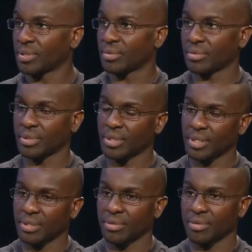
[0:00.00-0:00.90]
to,
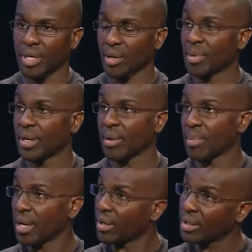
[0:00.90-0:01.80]
to recommend
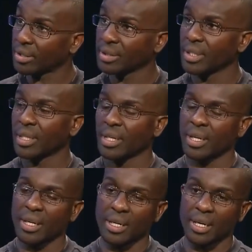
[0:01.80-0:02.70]
apparel.
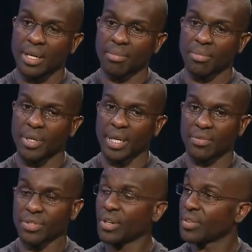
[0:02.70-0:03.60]
Um, we
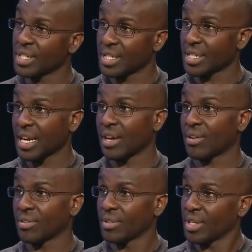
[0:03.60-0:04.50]
have services
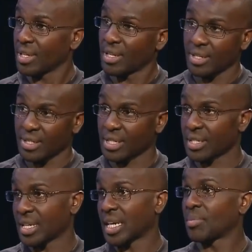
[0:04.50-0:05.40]
now, such
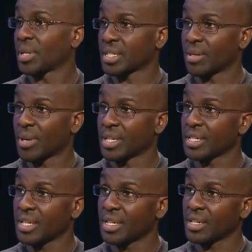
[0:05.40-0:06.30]
as Nike Plus
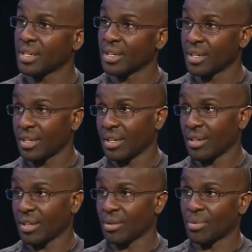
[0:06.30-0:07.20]
NYC,
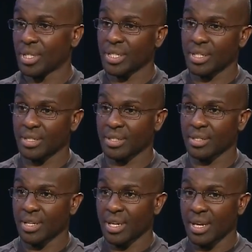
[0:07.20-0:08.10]
uh, which
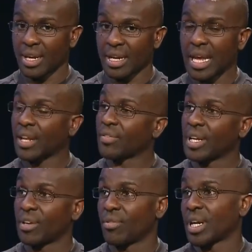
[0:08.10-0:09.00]
is an
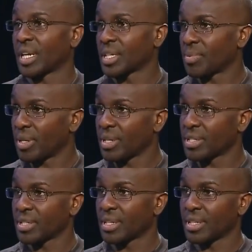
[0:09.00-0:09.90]
elevated running
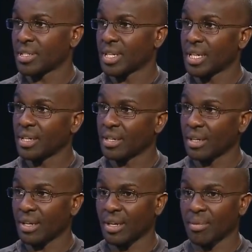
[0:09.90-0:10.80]
experience in the city.
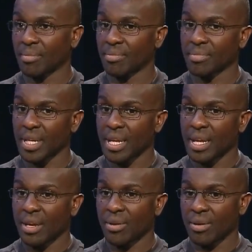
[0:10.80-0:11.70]
Um,
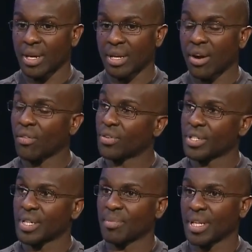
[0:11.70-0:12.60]
and
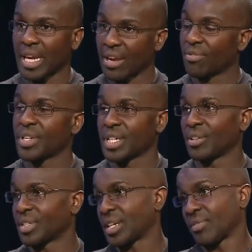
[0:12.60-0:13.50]
offers something every
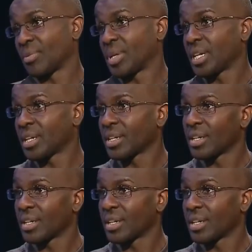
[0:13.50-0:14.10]
single day of the week.